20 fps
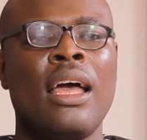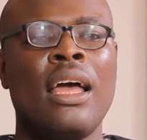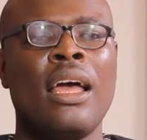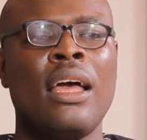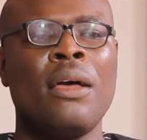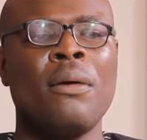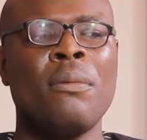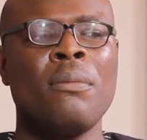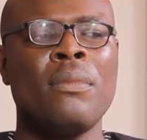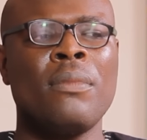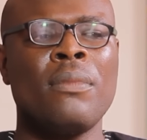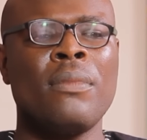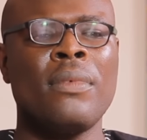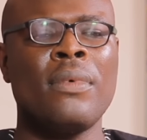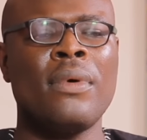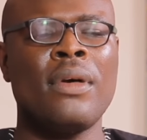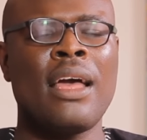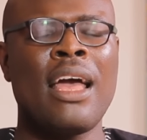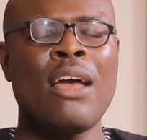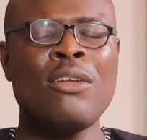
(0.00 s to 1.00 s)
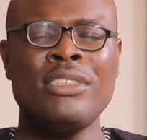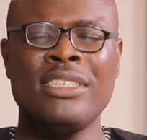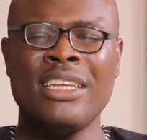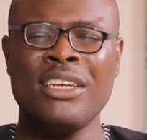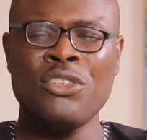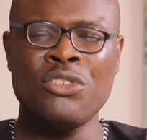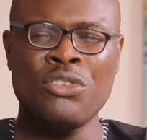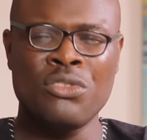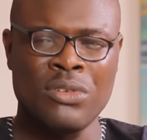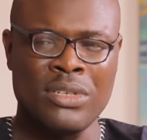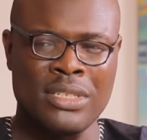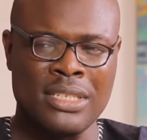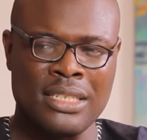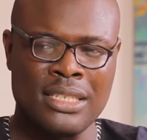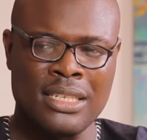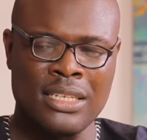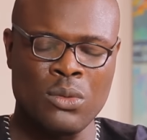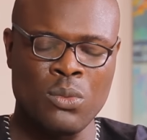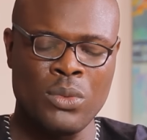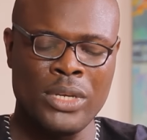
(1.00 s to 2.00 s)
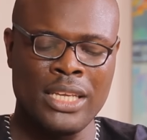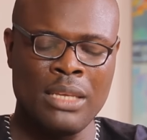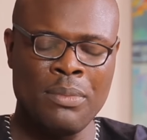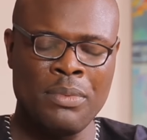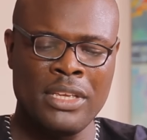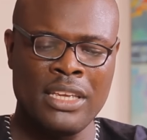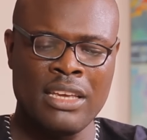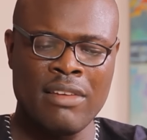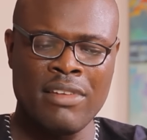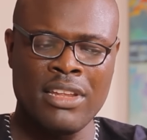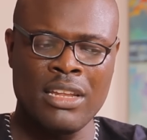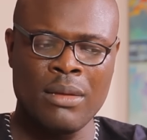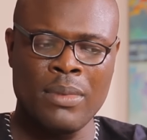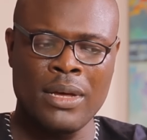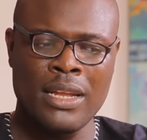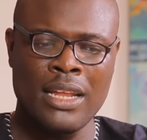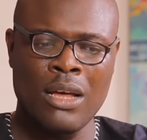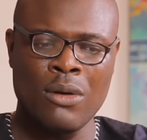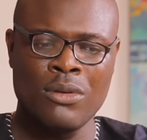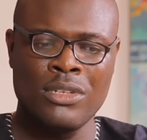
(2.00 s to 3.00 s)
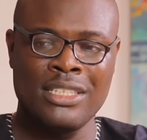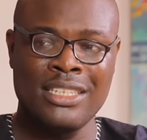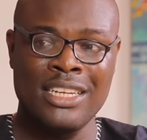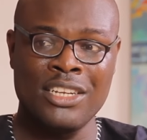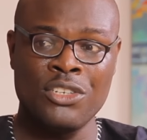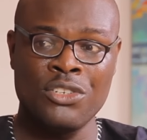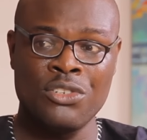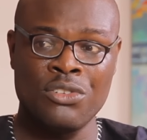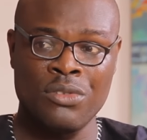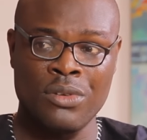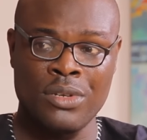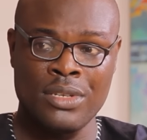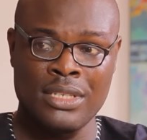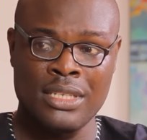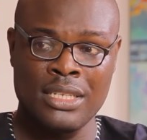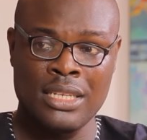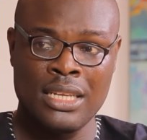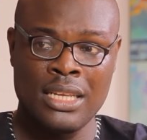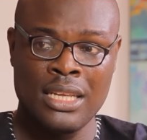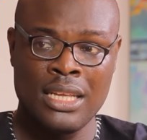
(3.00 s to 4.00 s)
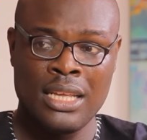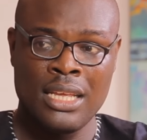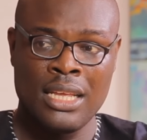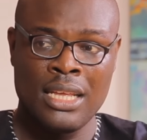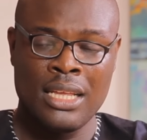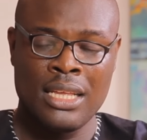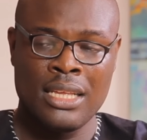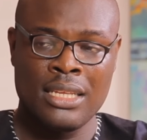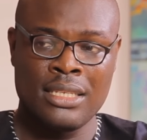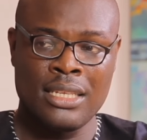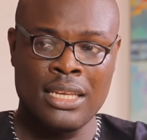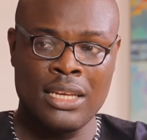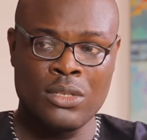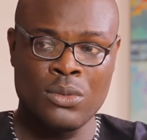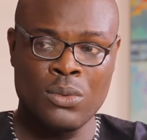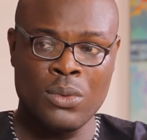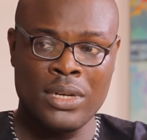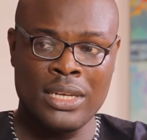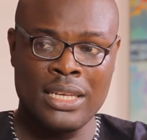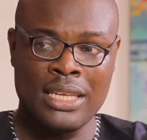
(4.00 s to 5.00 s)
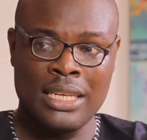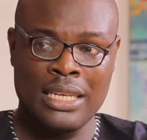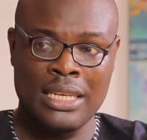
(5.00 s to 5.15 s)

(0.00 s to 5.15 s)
How dangerous is it? We keep hearing about how dangerous sex work